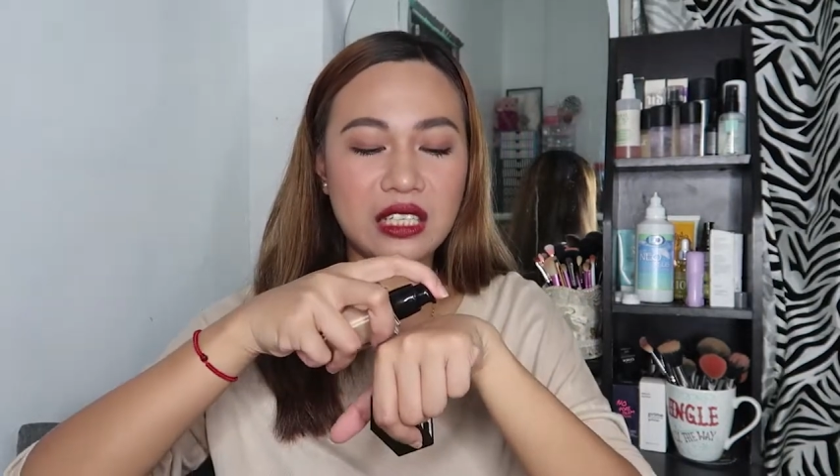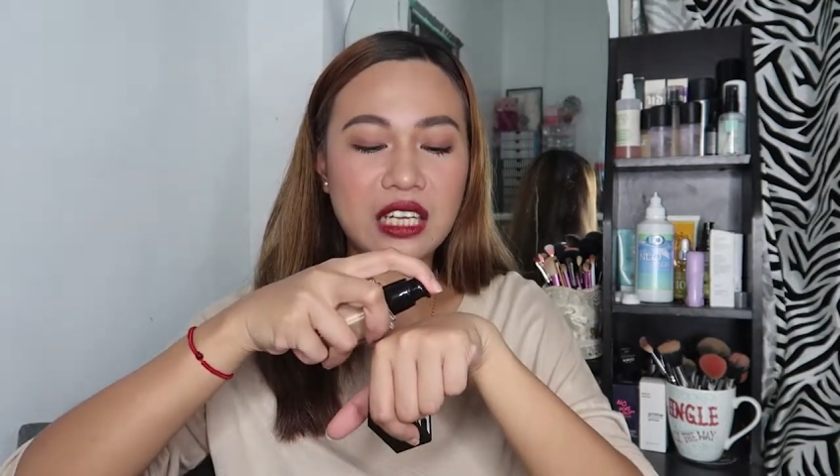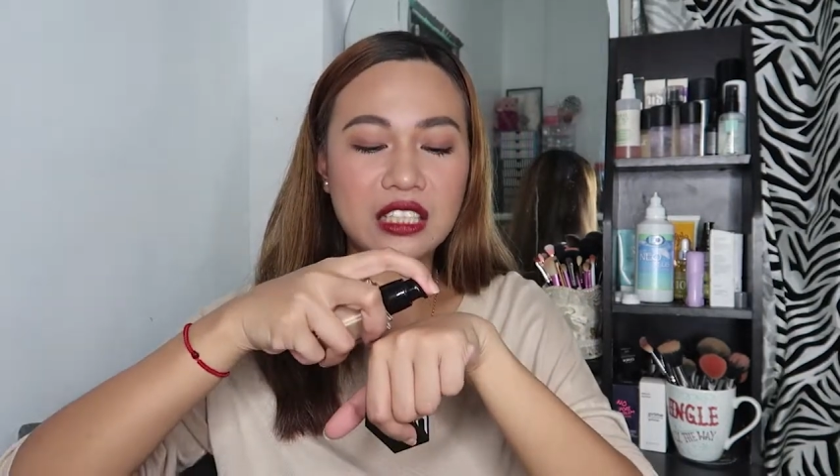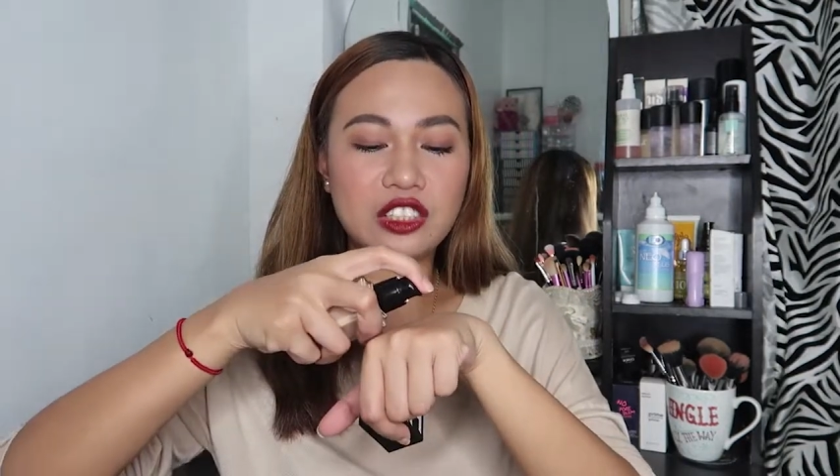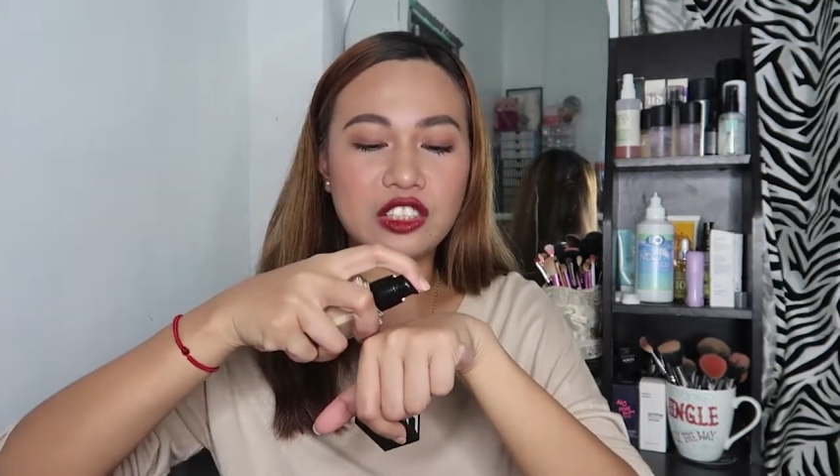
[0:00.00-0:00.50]

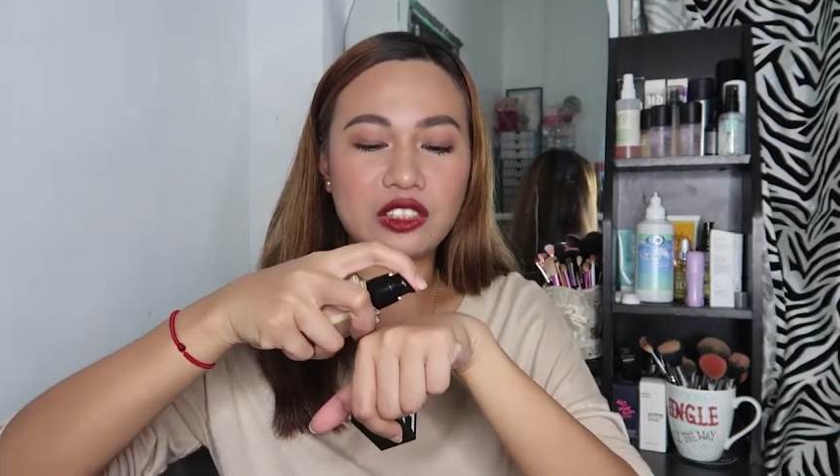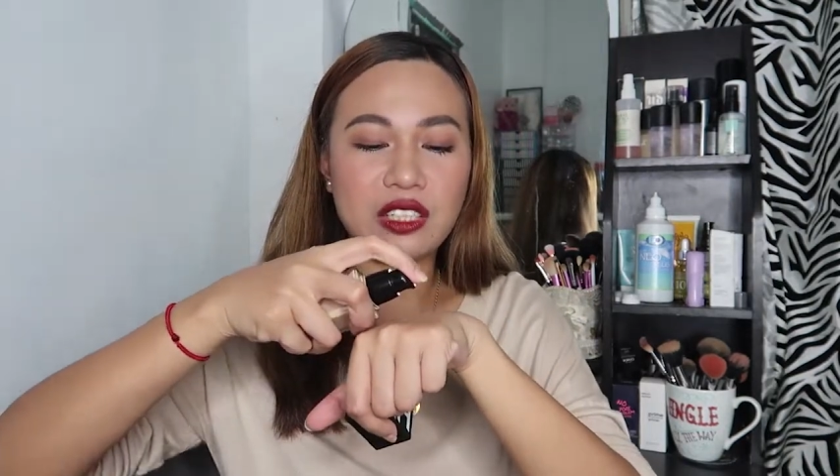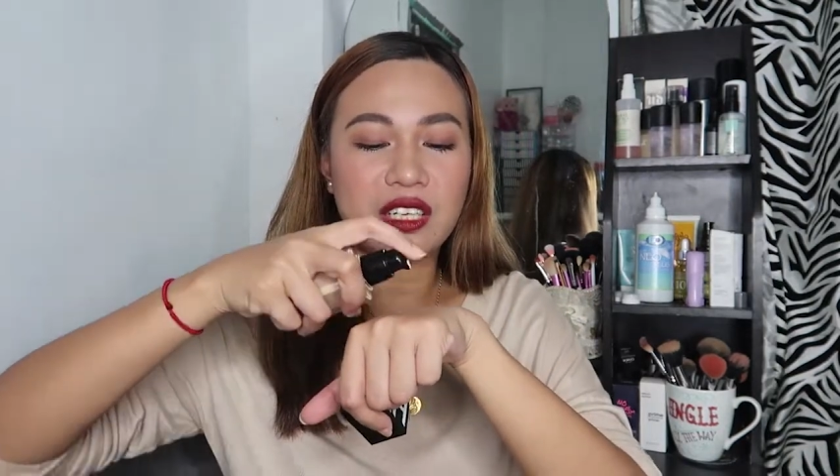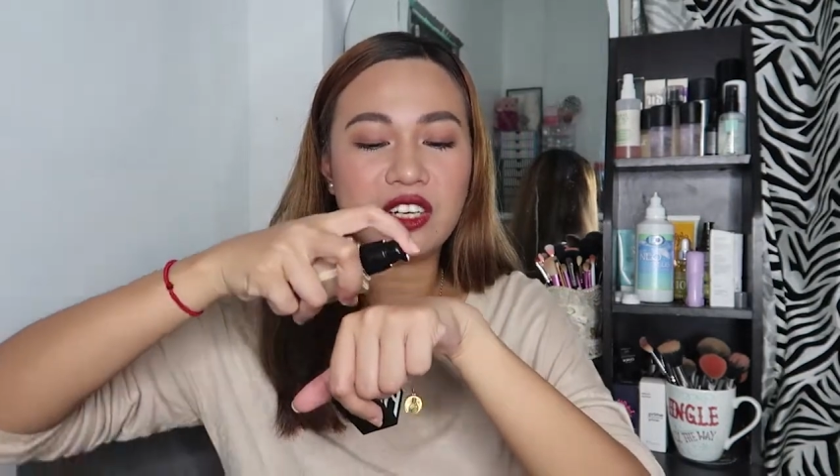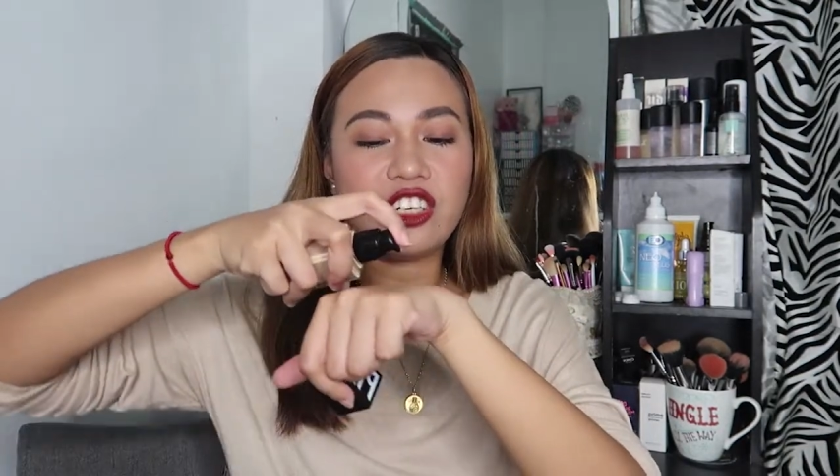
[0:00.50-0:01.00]
gets
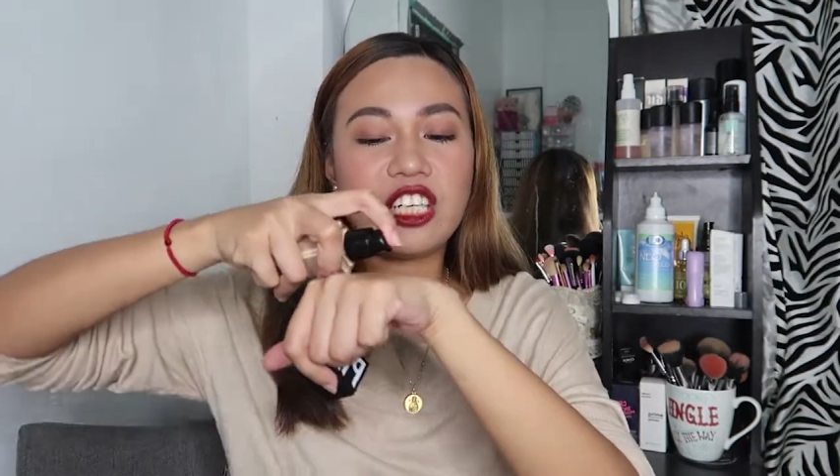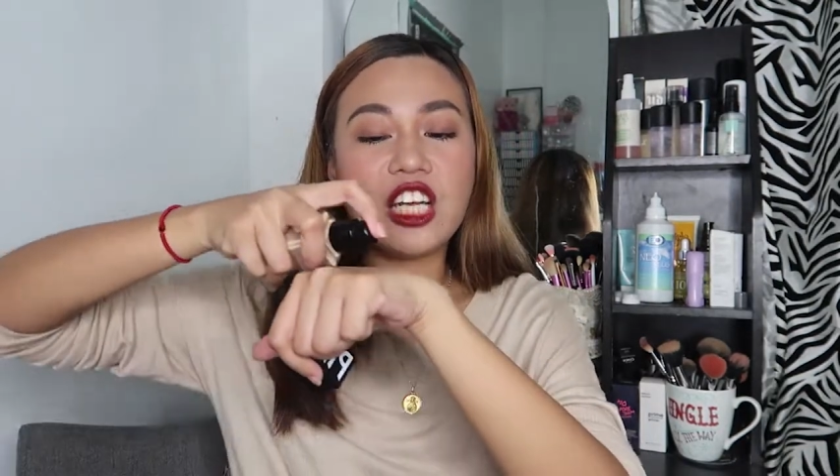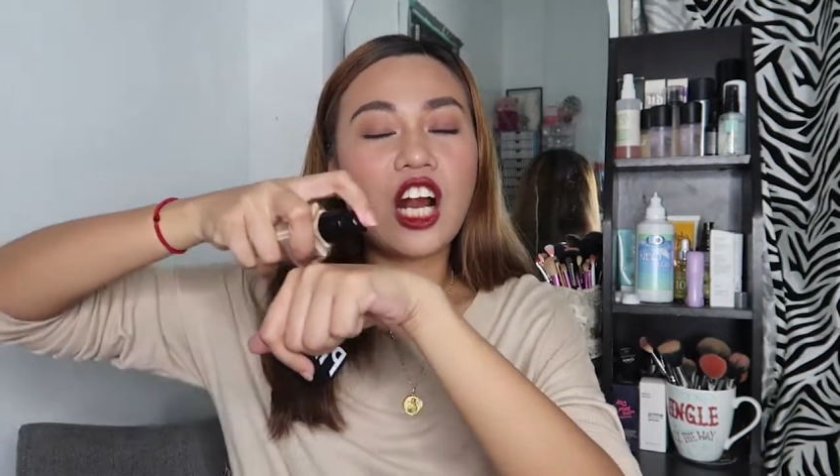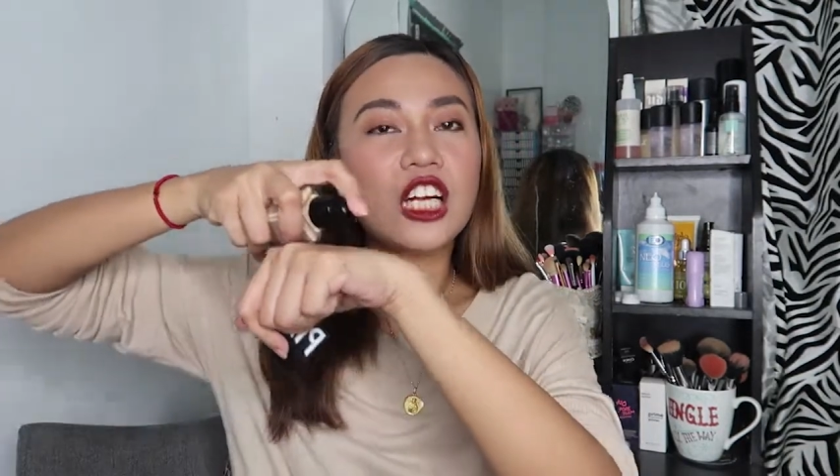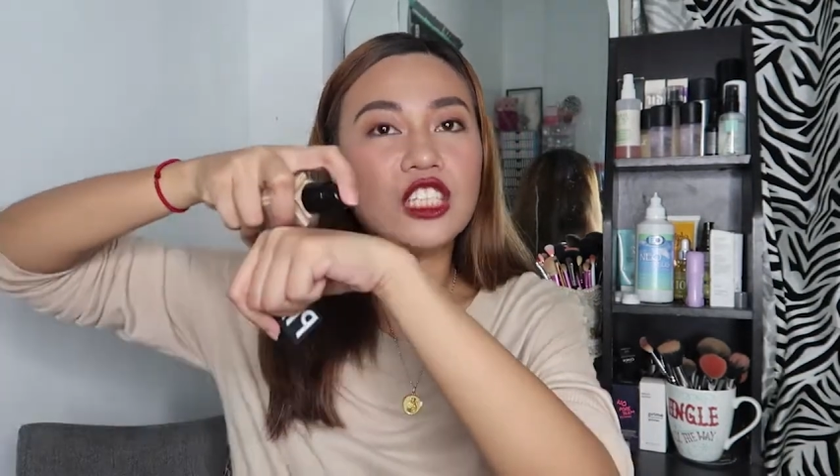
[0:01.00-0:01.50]

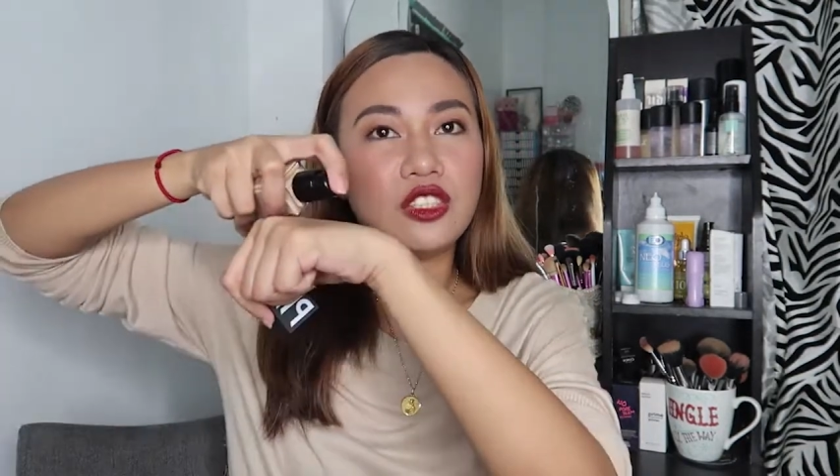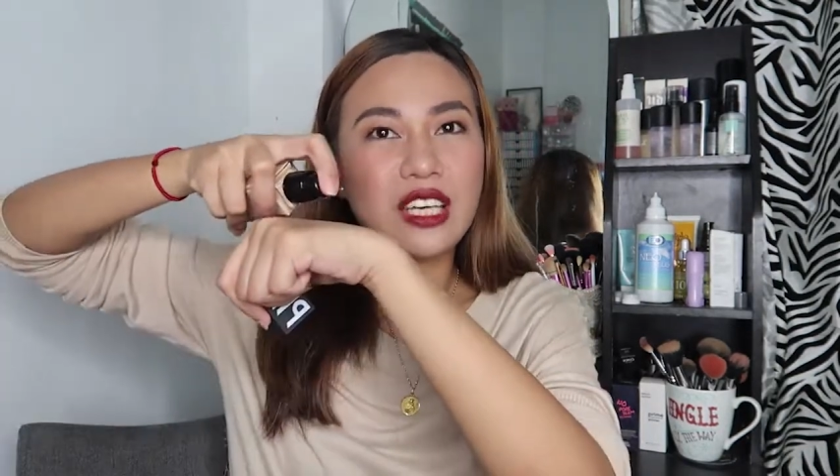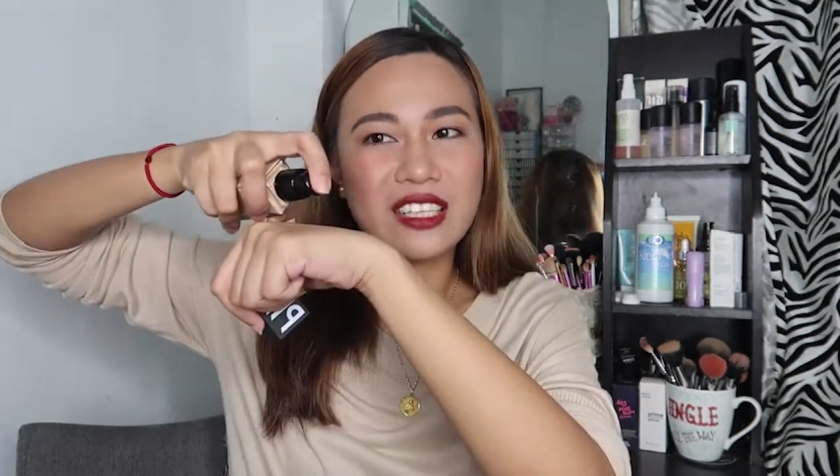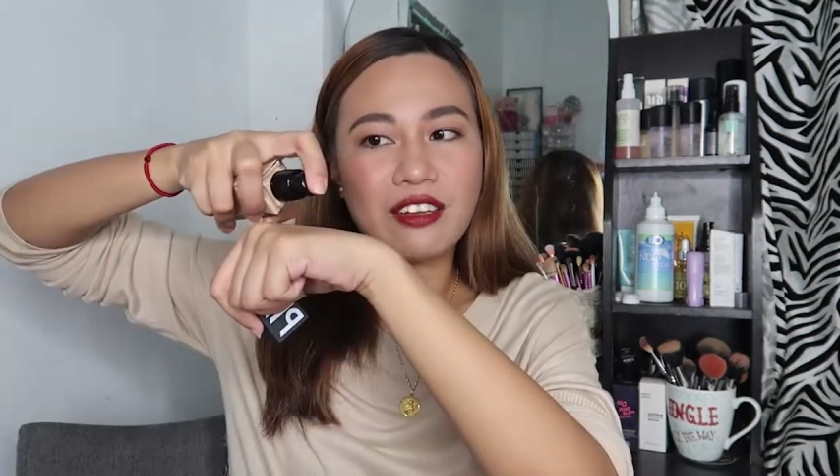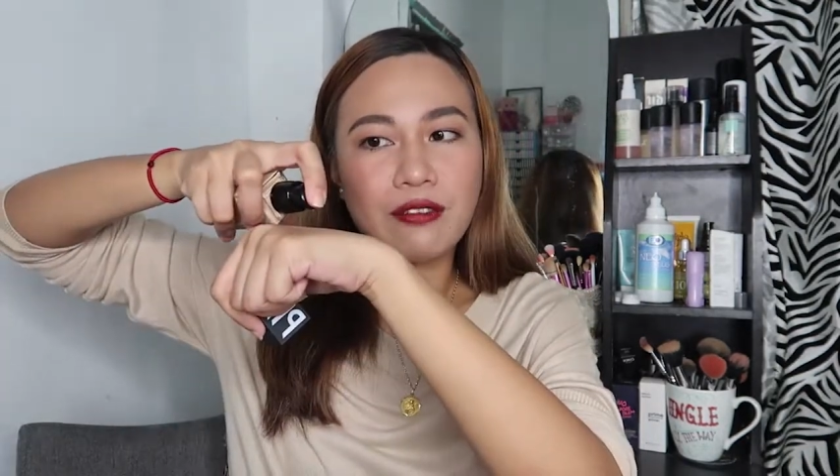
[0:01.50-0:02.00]
really hard to get